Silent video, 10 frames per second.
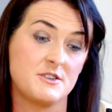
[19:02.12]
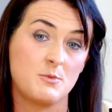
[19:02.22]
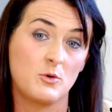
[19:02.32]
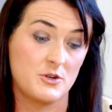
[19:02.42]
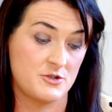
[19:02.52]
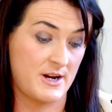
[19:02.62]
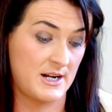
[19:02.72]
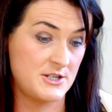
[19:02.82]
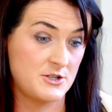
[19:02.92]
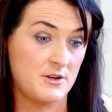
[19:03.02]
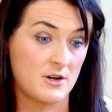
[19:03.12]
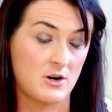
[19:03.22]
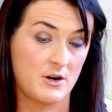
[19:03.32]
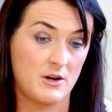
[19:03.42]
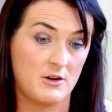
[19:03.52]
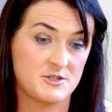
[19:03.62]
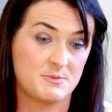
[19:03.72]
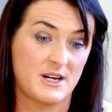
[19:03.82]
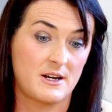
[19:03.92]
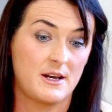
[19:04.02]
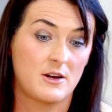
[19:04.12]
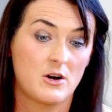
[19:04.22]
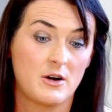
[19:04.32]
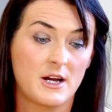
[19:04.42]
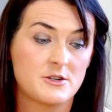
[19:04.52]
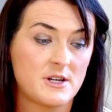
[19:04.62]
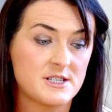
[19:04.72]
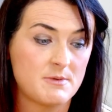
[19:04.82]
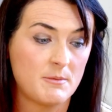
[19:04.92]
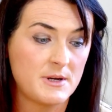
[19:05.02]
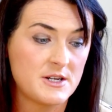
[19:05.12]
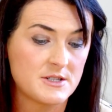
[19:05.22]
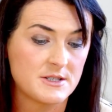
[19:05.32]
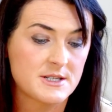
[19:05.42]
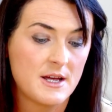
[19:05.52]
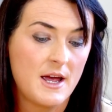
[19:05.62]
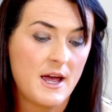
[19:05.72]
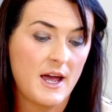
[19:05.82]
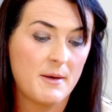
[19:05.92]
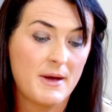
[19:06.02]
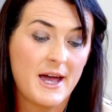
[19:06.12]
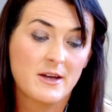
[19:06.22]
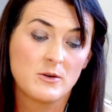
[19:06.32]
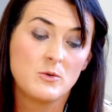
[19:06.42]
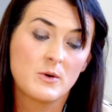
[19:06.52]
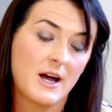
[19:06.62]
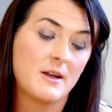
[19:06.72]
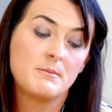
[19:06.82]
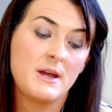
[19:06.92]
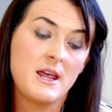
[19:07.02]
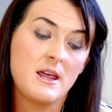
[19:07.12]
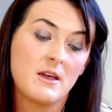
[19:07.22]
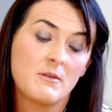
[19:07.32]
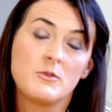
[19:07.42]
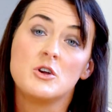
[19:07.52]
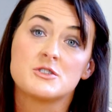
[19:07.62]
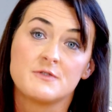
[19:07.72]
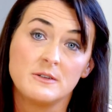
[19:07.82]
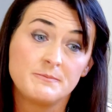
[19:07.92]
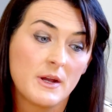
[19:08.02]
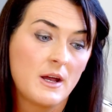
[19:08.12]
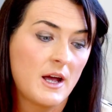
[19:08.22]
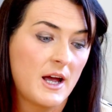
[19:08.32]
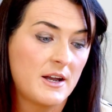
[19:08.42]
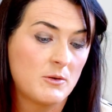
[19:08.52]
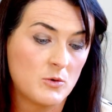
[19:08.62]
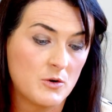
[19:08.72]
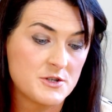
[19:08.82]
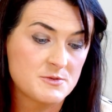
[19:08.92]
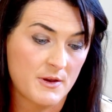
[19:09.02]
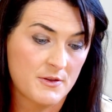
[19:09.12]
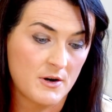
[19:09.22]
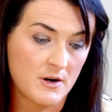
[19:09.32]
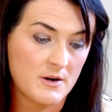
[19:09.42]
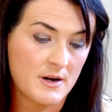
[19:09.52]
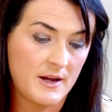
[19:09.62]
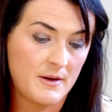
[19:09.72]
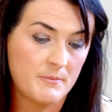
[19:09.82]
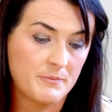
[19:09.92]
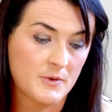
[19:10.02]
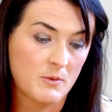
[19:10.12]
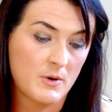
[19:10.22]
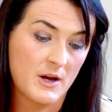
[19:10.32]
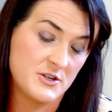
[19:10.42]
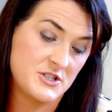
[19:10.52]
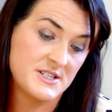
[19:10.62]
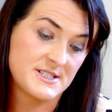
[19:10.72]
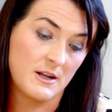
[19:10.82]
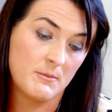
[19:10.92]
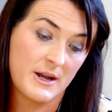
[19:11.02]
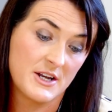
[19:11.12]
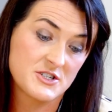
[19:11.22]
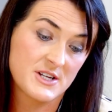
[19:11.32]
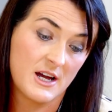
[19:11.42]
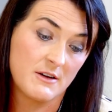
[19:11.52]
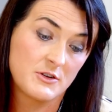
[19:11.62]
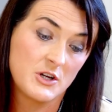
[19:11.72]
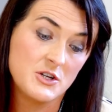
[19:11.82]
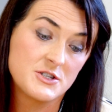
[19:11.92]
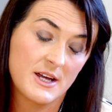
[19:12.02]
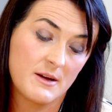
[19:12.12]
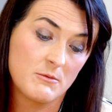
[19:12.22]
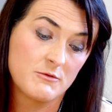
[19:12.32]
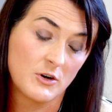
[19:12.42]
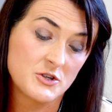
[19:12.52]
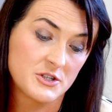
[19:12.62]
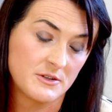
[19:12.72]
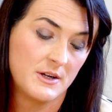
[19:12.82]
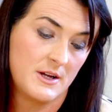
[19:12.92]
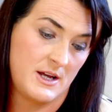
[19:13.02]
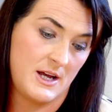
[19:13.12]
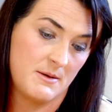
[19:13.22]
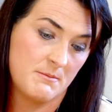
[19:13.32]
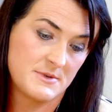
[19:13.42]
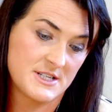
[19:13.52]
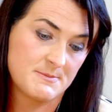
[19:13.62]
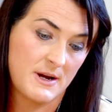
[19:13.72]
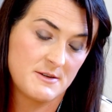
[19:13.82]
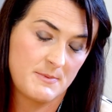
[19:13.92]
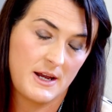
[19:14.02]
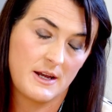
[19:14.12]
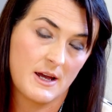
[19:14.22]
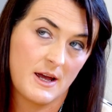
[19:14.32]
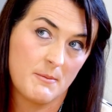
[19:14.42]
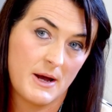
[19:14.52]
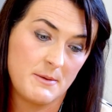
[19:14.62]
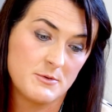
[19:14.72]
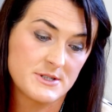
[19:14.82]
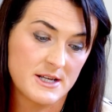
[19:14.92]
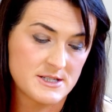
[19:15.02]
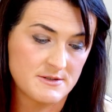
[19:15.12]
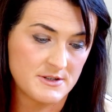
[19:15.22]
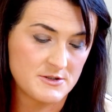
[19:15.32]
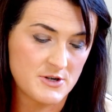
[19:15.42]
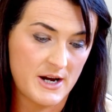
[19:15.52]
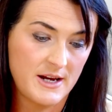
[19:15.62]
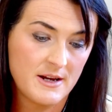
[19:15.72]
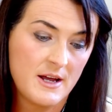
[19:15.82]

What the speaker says: you've spoken directly to their cardiologist, particularly in a cardiac transplant patient. Echo can be useful, and it was with her, and she still managed to have good function despite being hypotensive and dry.